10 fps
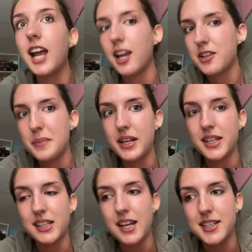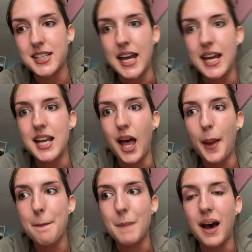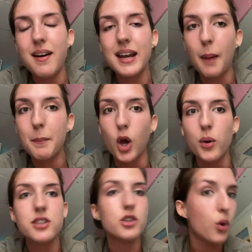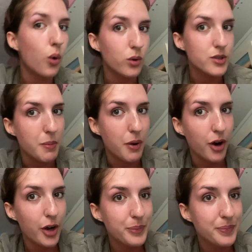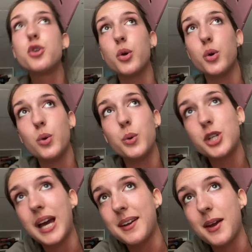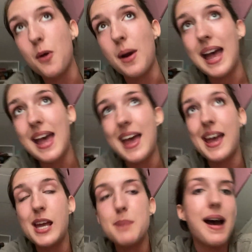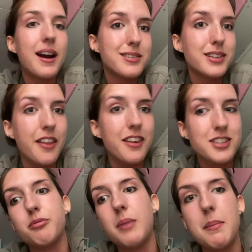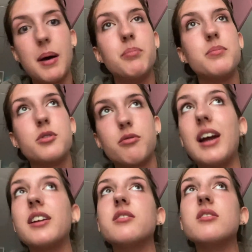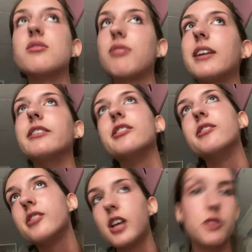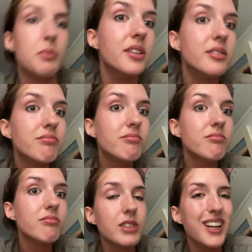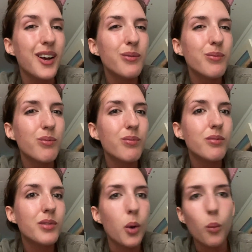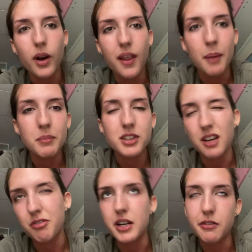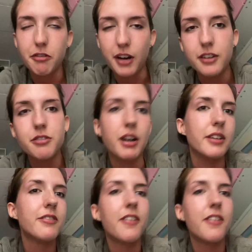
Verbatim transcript: a last minute thing the other day, um, I am going to court tomorrow to shadow a barrister that's like my mum's friend's friend's husband, you know? One of them, it's like a friend of a friend, friend